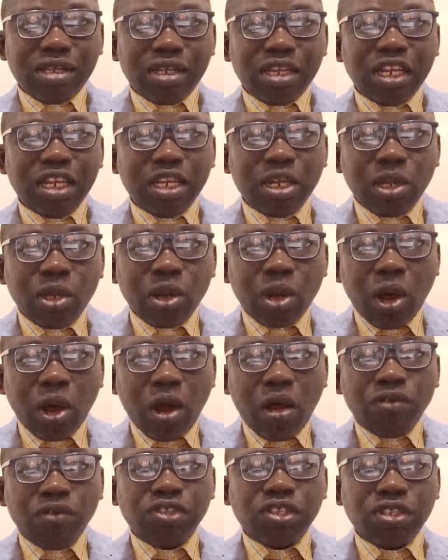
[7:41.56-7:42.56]
It
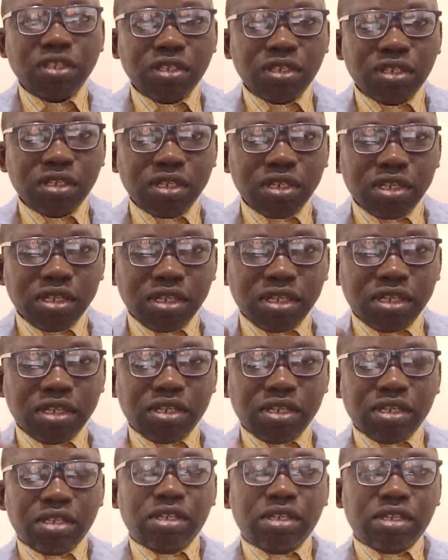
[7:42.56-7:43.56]
tells the whole
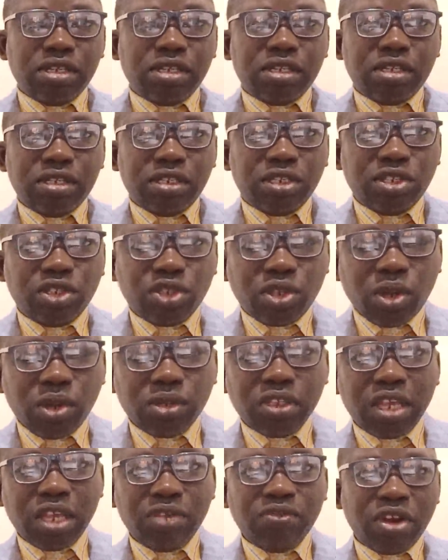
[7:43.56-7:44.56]
story of your
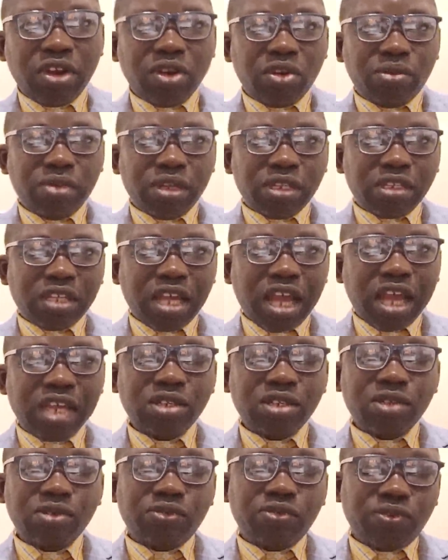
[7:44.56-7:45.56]
research,
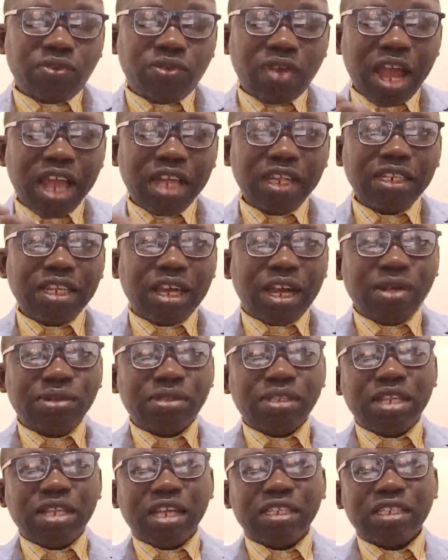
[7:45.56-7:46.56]
not in
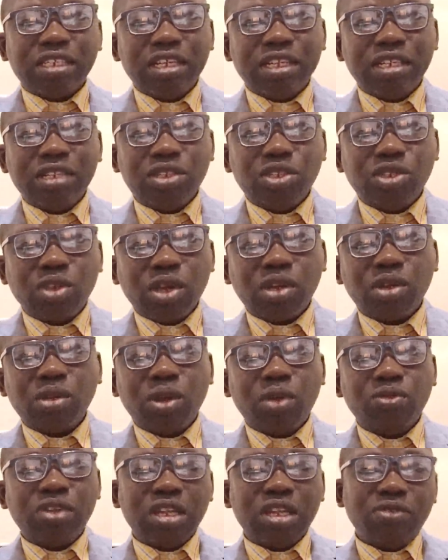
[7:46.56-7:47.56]
detail, but
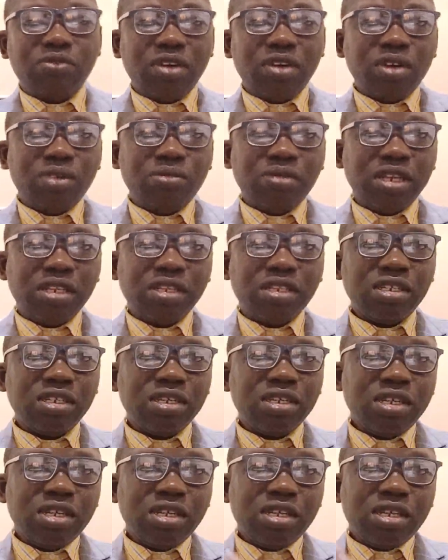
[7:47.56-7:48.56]
in essence.
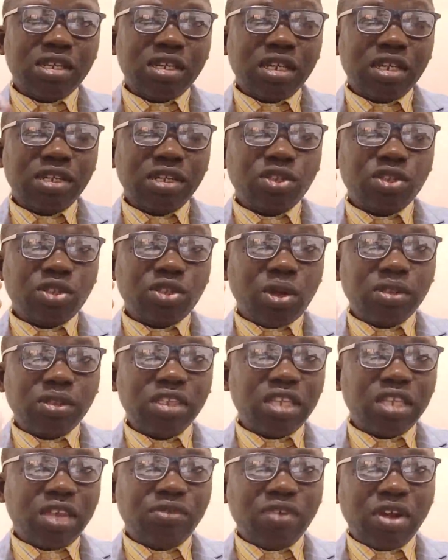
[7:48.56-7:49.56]
Taking time
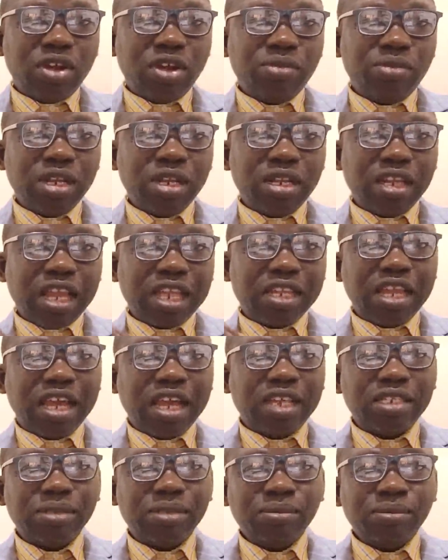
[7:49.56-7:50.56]
to draft a
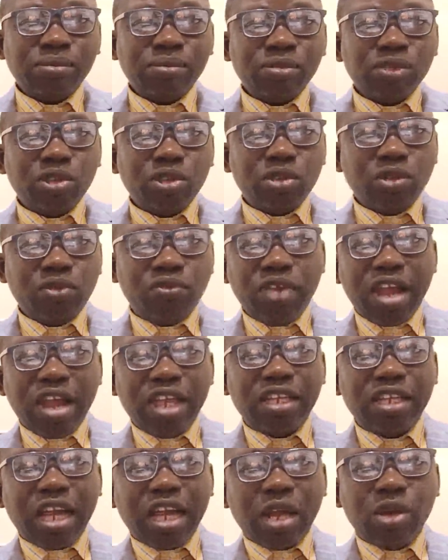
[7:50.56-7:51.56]

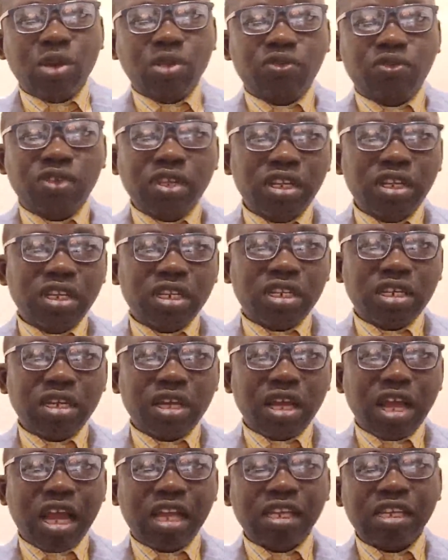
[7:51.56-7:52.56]
well-structured abstract
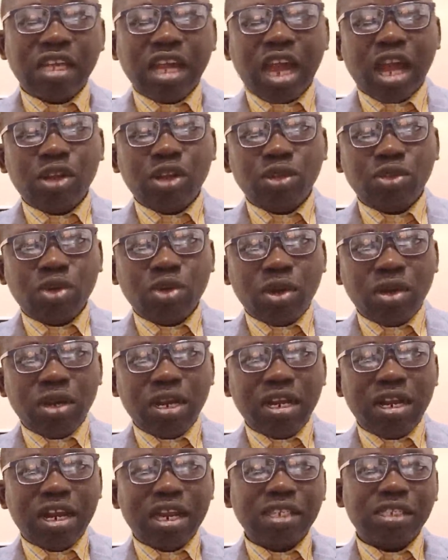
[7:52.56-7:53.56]
increases your
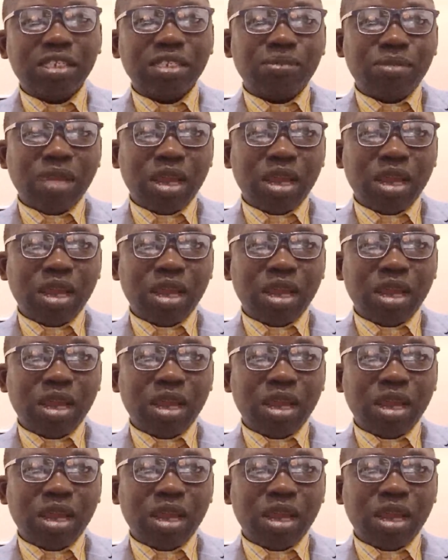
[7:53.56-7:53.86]
chances